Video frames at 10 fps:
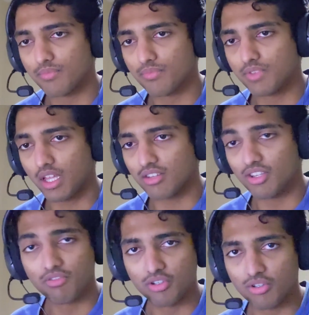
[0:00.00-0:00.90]
that
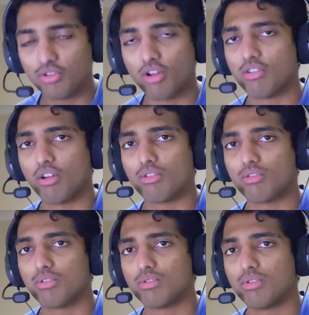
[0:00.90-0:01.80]
even you don't know
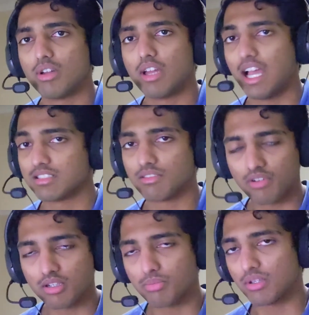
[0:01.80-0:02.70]
has a
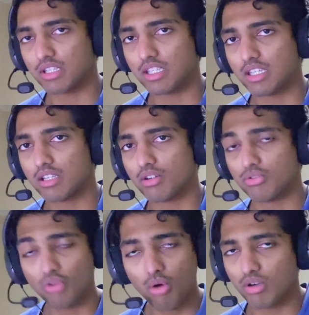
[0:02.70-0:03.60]
vulnerability, or
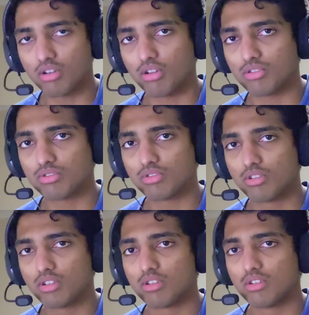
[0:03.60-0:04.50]
no one knows,
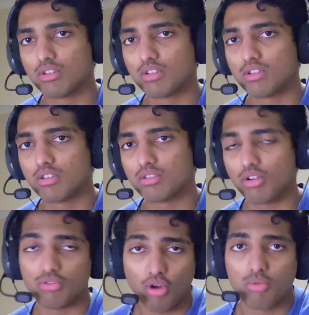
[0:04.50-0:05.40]
or
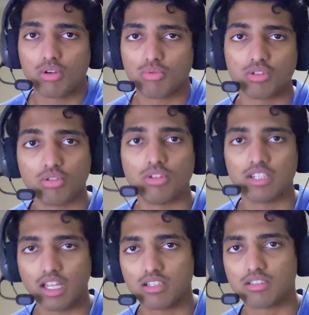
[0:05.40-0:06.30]
no one with good
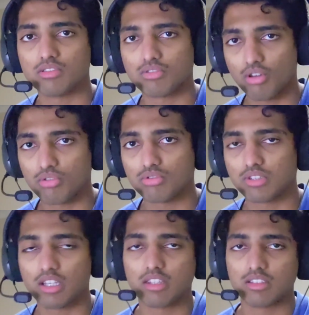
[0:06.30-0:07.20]
intentions knows
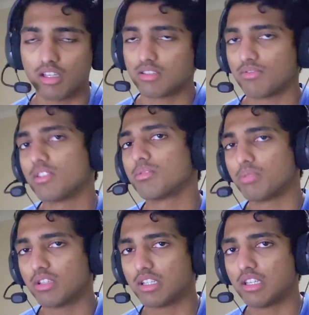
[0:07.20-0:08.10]
that this has a
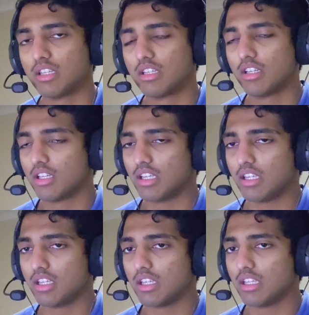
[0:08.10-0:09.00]
vulnerability,
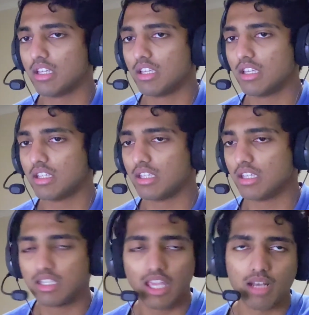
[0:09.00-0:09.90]
it
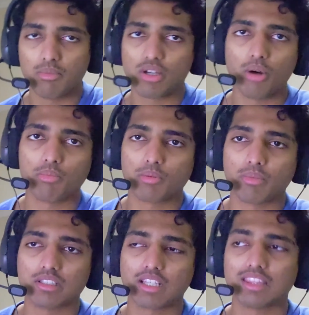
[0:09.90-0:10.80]
can be
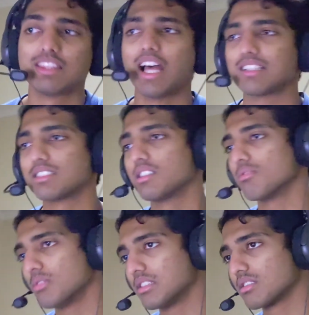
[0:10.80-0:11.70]
compromised, and that's the
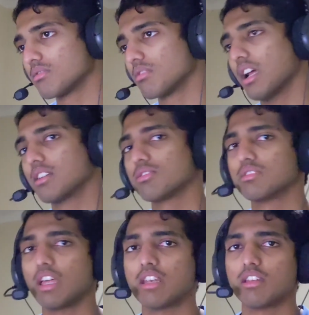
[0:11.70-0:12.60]
risk, right? Because
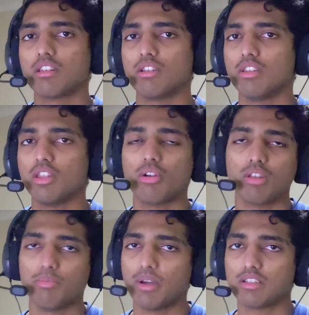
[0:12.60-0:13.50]
then the only
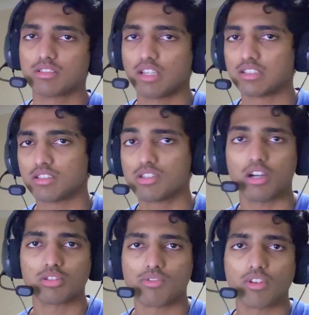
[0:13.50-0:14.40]
person that's in
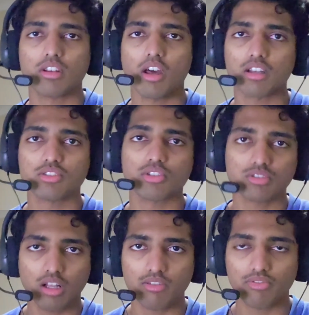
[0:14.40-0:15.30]
charge of your data is yourself.